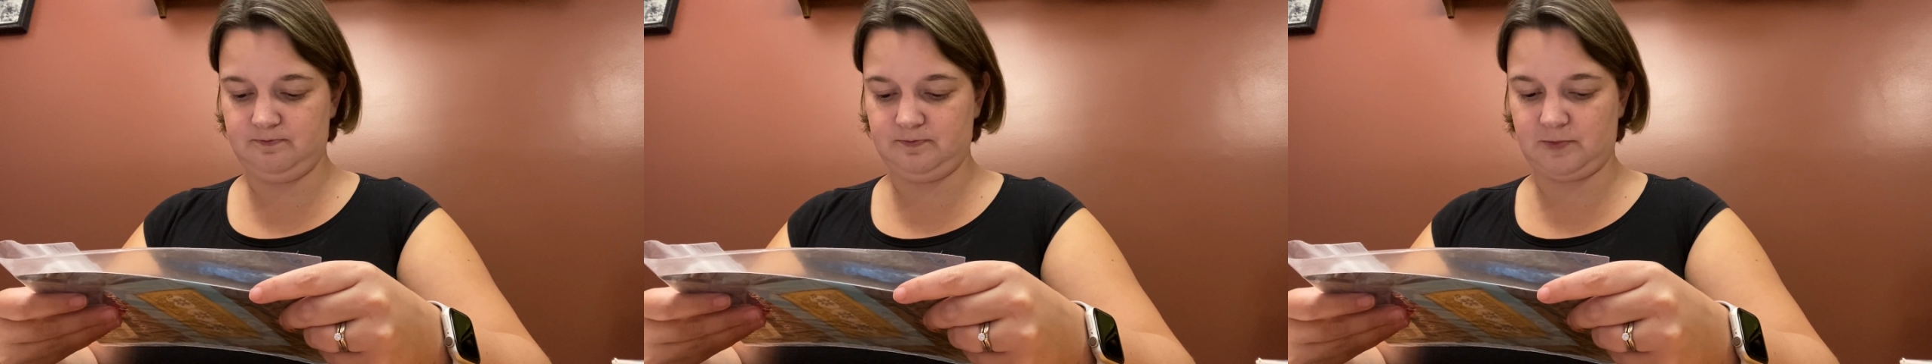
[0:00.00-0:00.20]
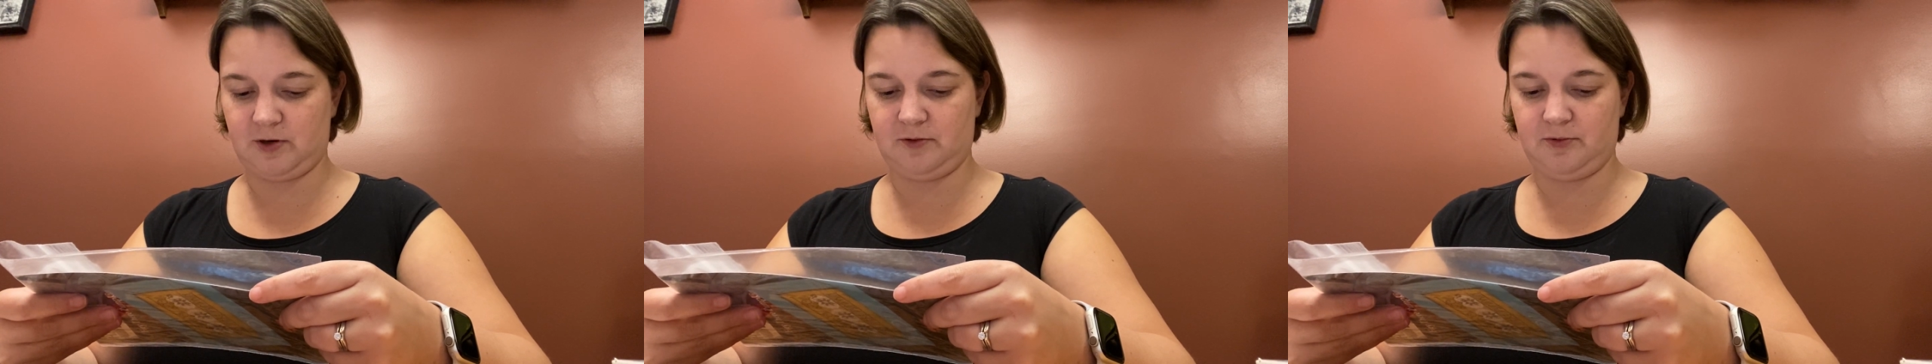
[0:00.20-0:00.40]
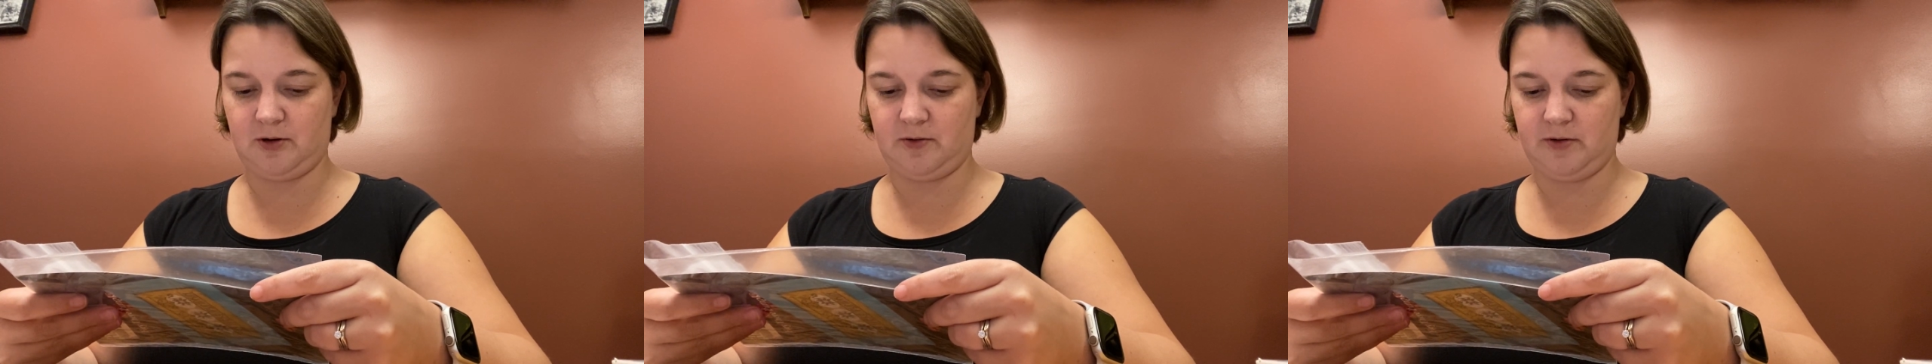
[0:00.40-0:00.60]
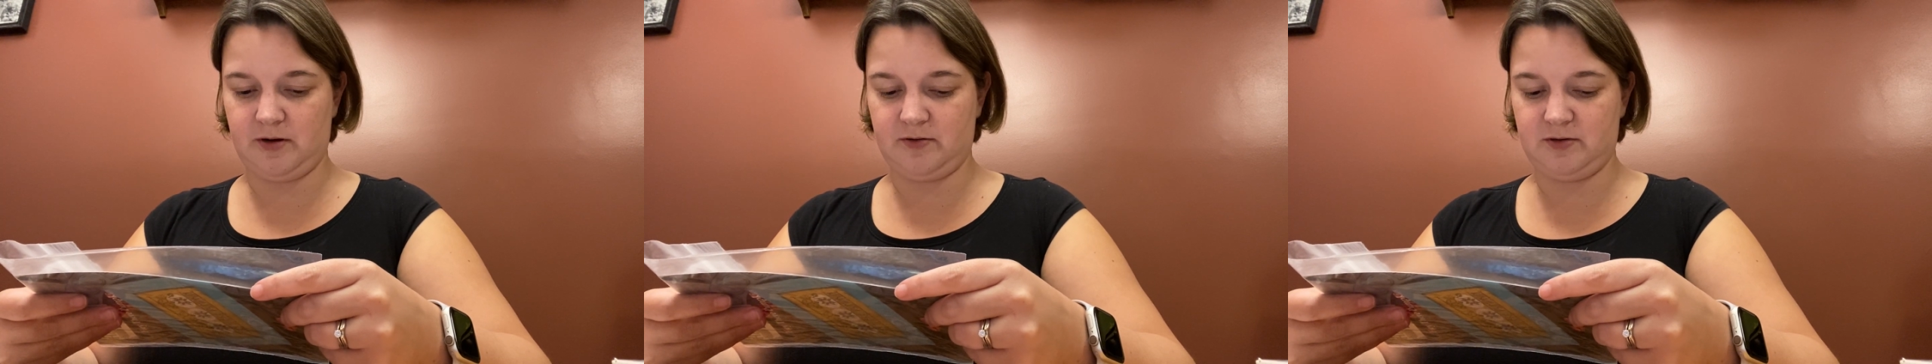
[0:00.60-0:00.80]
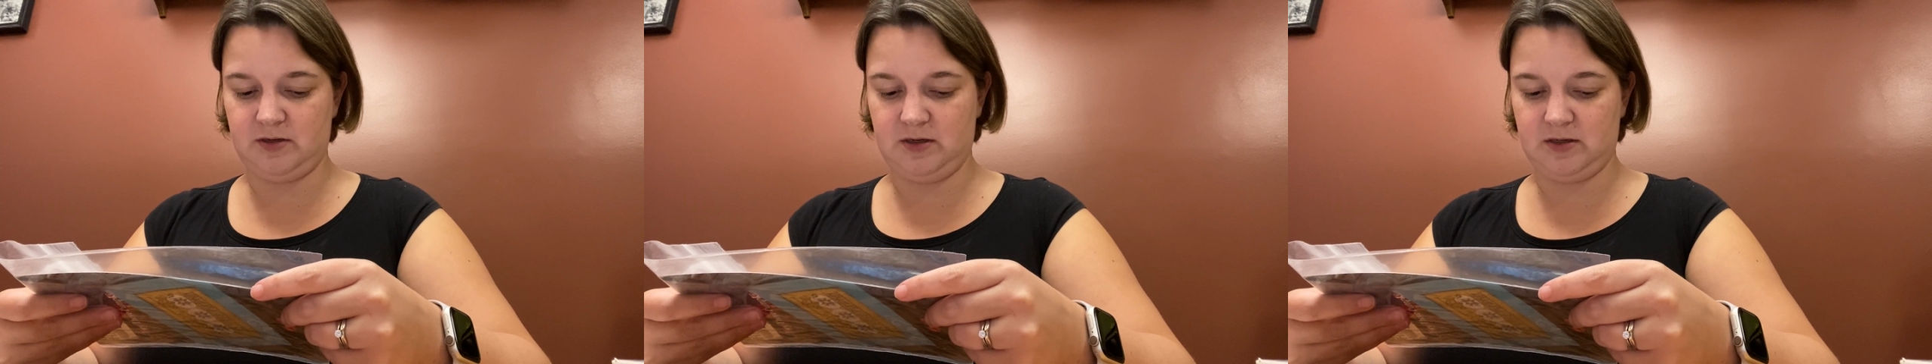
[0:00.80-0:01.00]
I'll probably
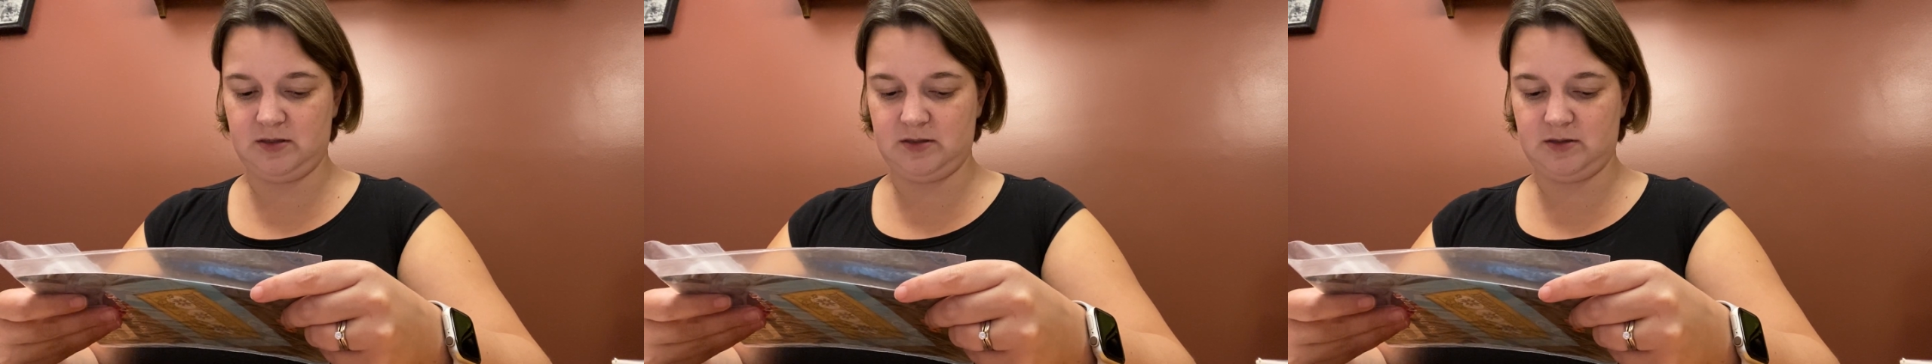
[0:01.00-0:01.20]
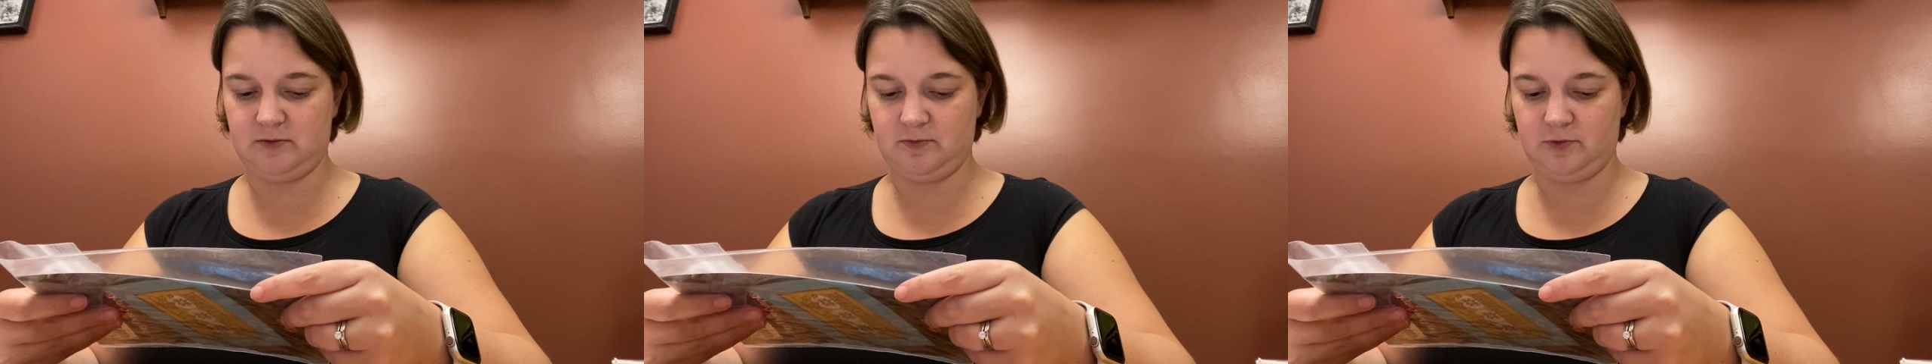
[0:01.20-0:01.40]
have to get some